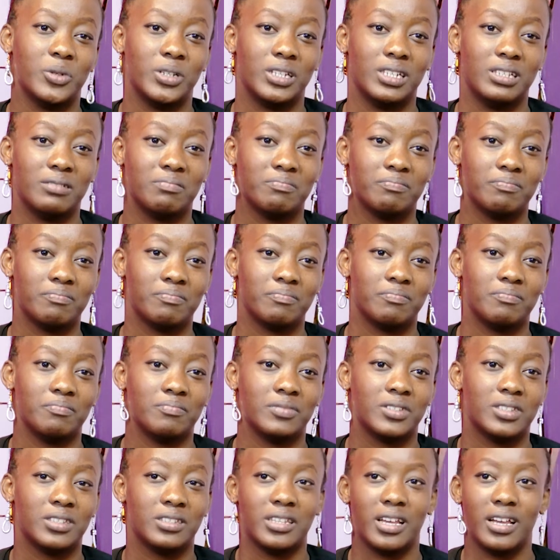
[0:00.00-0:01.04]
really.
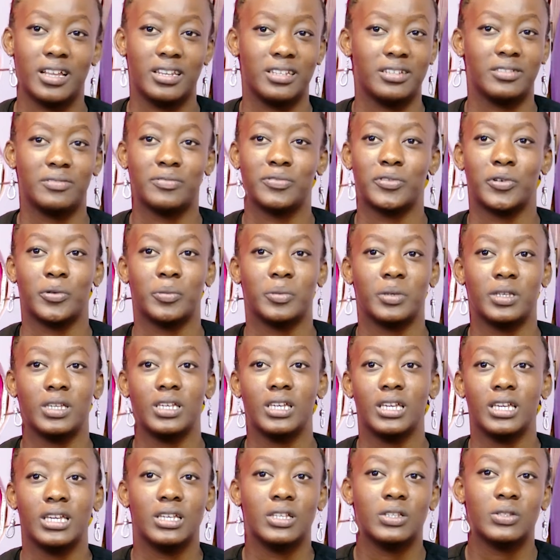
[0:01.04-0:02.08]
It's done it for me.
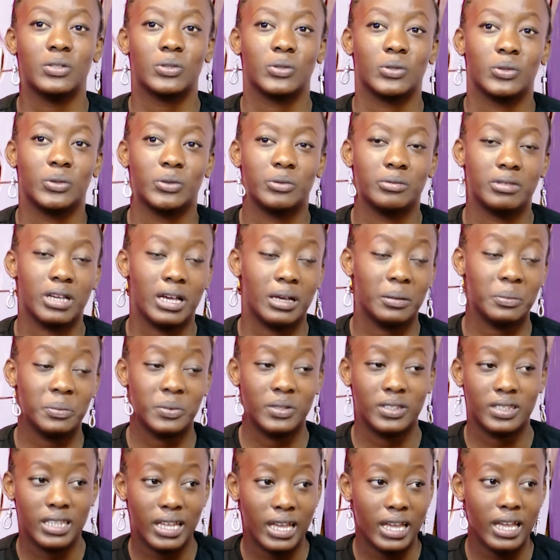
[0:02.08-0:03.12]
So
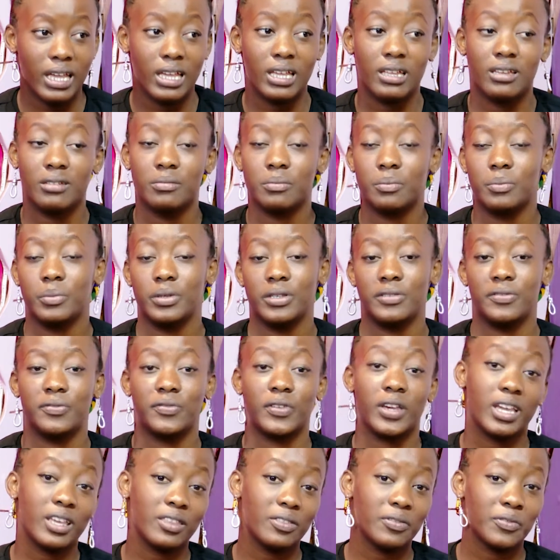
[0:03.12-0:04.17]
abstain, be
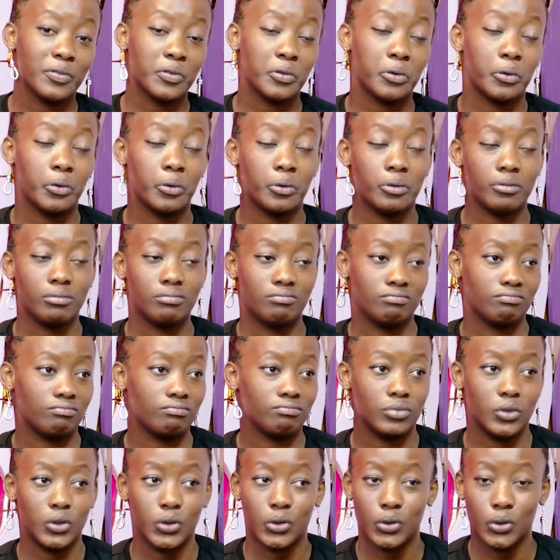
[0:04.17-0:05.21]
faithful,
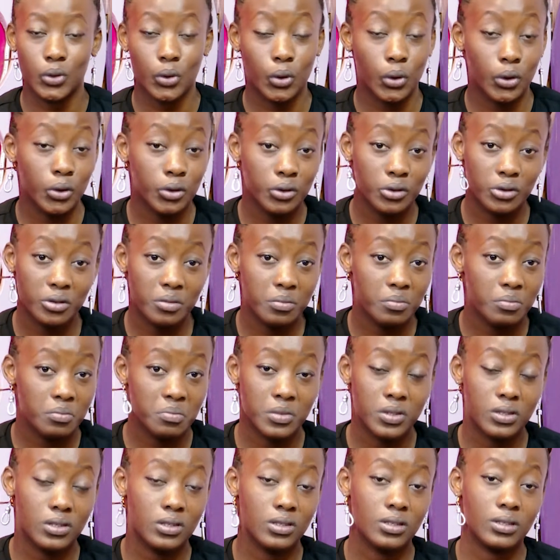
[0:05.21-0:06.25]
use
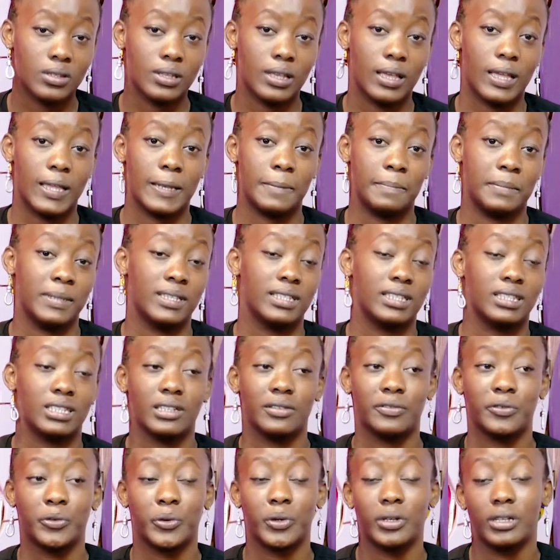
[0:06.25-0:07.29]
condoms, and be
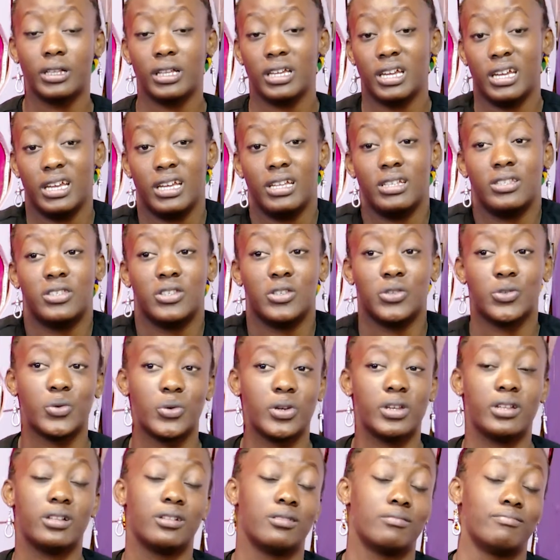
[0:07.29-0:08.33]
safe. Well, AIDS is
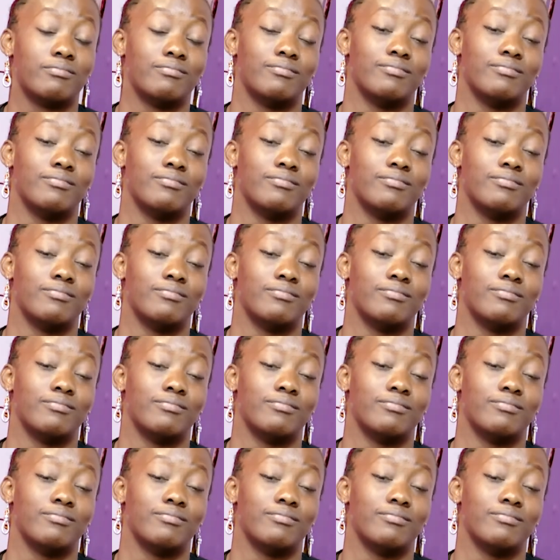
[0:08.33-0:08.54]
real.